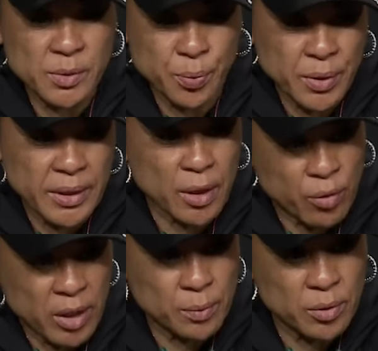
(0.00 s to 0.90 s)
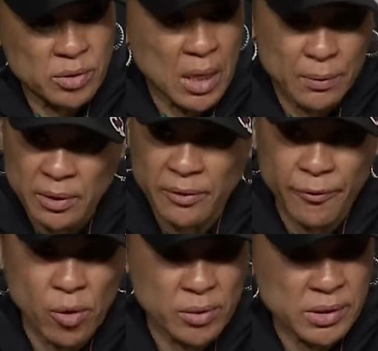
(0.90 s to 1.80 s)
pretty incredible. So I'm looking
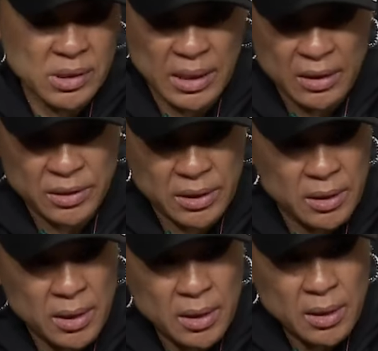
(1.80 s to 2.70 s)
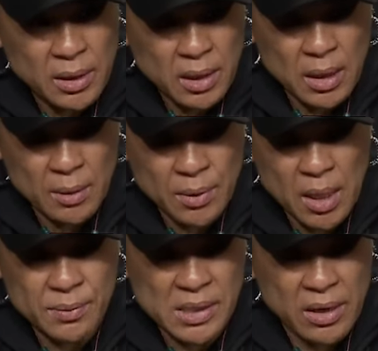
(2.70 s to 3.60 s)
forward to see how she
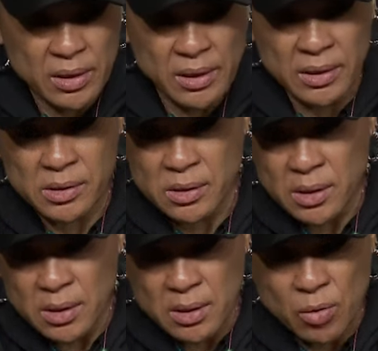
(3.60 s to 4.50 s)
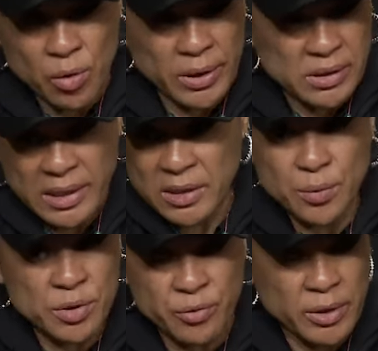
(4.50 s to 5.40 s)
comes out against Oregon State. She
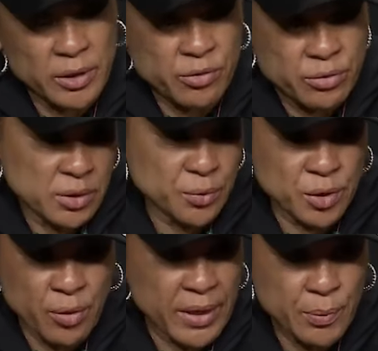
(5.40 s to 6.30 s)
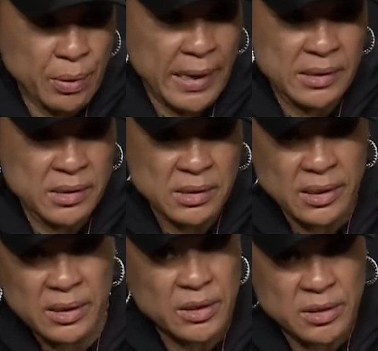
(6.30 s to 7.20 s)
was great in practice.
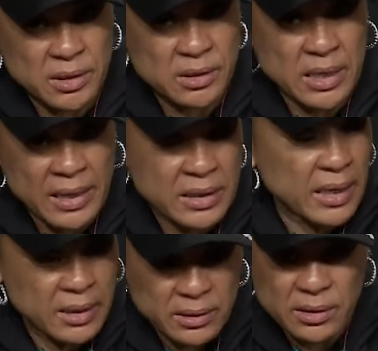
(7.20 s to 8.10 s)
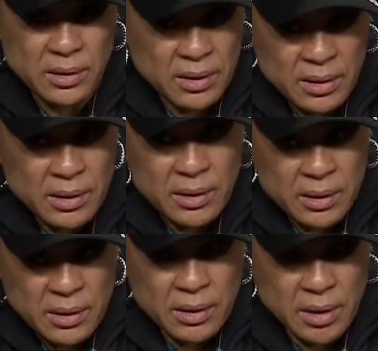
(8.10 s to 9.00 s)
I think she's got that,
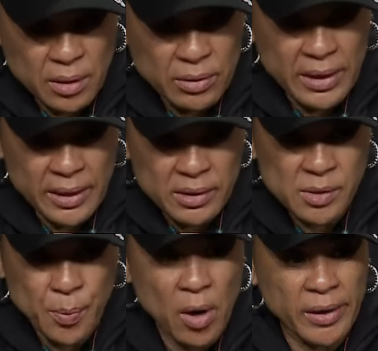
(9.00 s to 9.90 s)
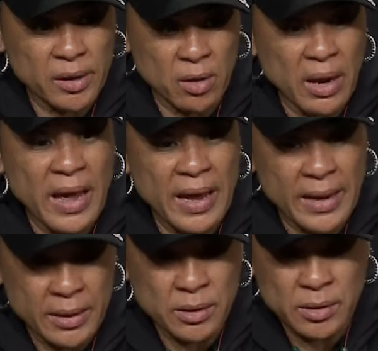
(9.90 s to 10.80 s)
you know, that spark in her
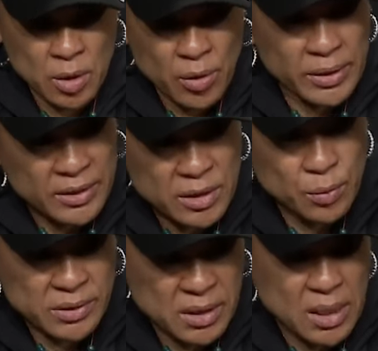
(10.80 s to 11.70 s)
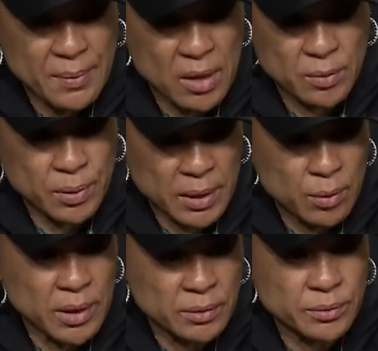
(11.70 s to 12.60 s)
eye, knowing that she wants to come out and play
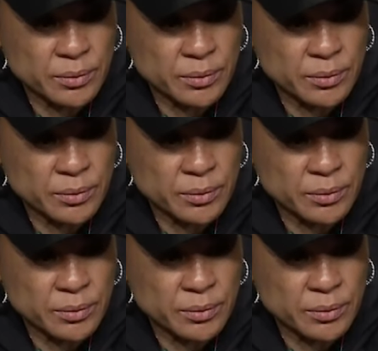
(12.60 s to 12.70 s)
well.